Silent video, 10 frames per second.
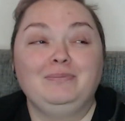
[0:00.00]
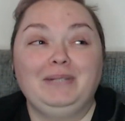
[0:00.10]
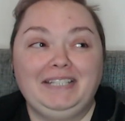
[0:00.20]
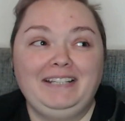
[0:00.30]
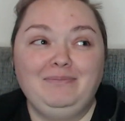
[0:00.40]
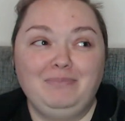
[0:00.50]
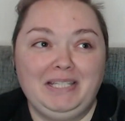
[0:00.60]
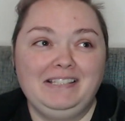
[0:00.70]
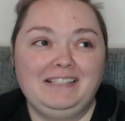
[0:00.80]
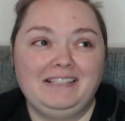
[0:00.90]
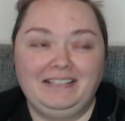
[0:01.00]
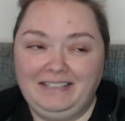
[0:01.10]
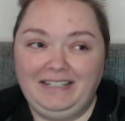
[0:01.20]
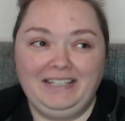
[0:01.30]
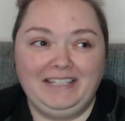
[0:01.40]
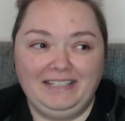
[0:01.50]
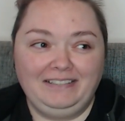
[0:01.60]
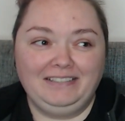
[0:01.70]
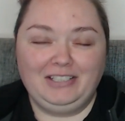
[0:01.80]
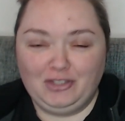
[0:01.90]
But that means that they
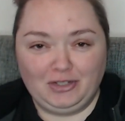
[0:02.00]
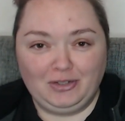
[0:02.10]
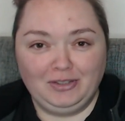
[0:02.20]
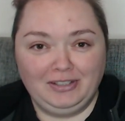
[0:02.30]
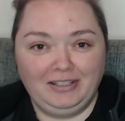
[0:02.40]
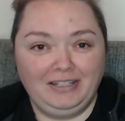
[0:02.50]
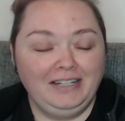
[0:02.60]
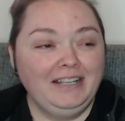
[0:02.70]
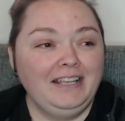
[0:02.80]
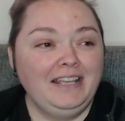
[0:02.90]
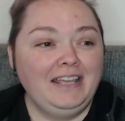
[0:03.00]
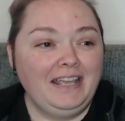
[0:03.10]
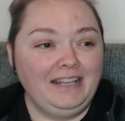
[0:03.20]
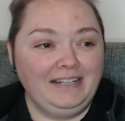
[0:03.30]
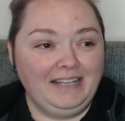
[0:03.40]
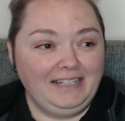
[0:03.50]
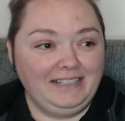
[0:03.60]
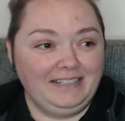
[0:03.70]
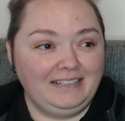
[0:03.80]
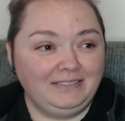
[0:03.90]
killed each other, and
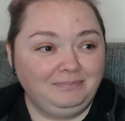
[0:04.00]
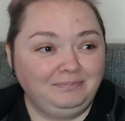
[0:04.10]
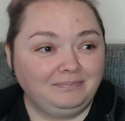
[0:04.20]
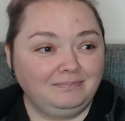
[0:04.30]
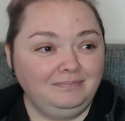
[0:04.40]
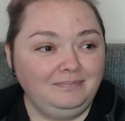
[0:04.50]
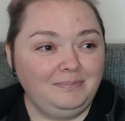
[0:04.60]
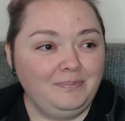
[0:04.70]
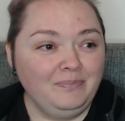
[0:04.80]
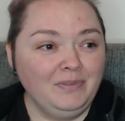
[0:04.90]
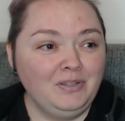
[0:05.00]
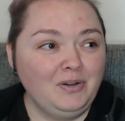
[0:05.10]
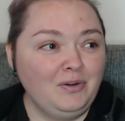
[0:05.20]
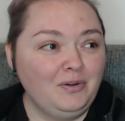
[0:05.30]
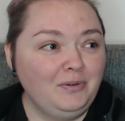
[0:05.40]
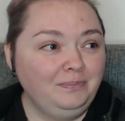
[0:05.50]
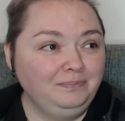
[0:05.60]
Addar, you know,